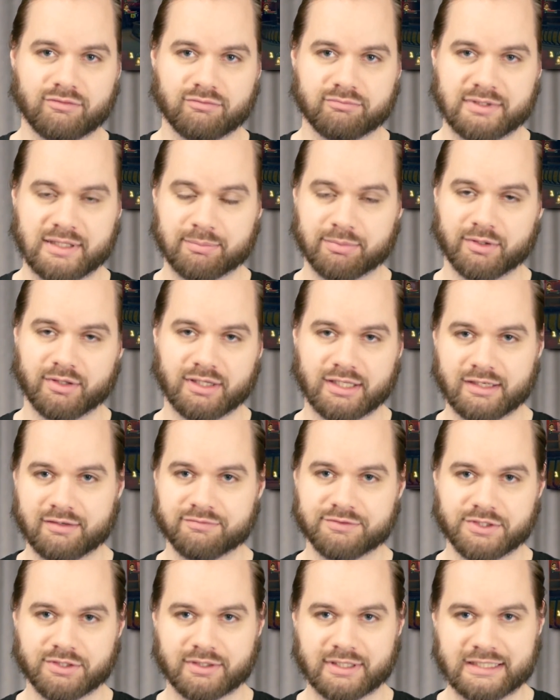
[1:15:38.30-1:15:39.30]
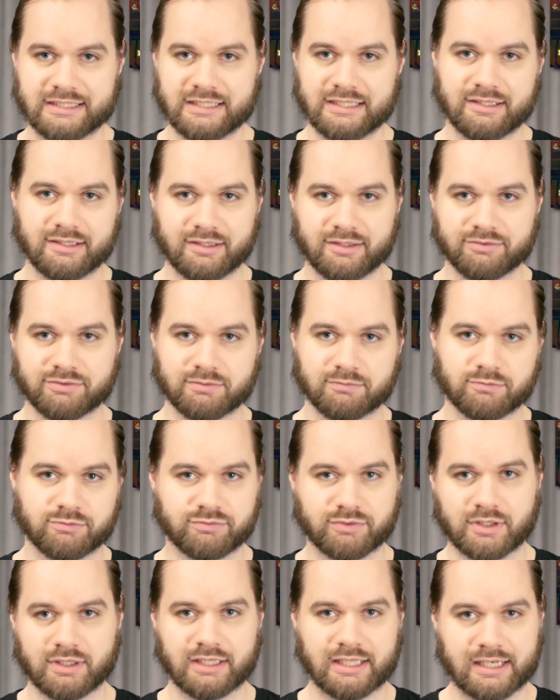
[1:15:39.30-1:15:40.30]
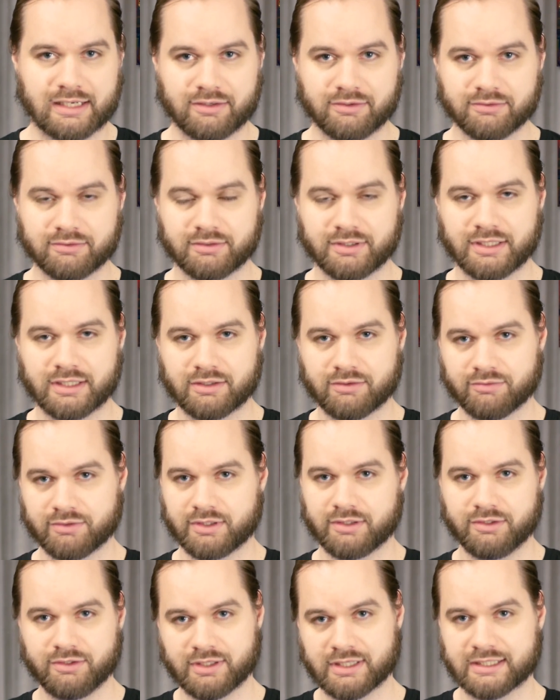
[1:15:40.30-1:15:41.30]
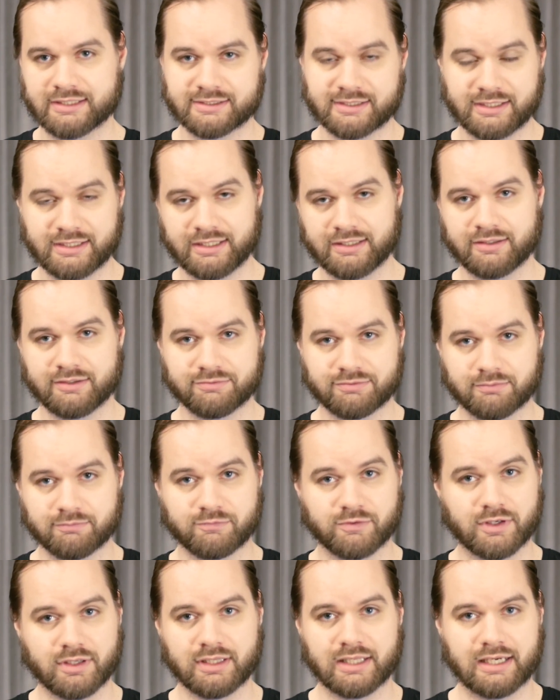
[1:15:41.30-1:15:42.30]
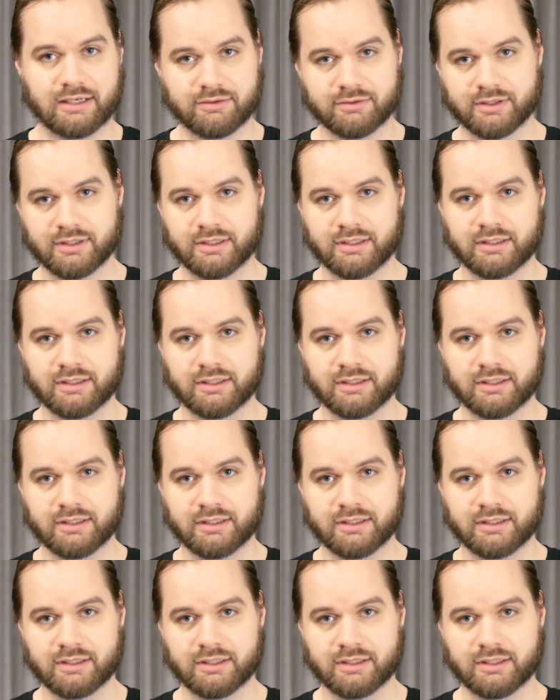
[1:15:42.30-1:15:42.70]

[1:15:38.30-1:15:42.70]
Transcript: people loved your idea from Fallout, you know, that you guys' idea from Fallout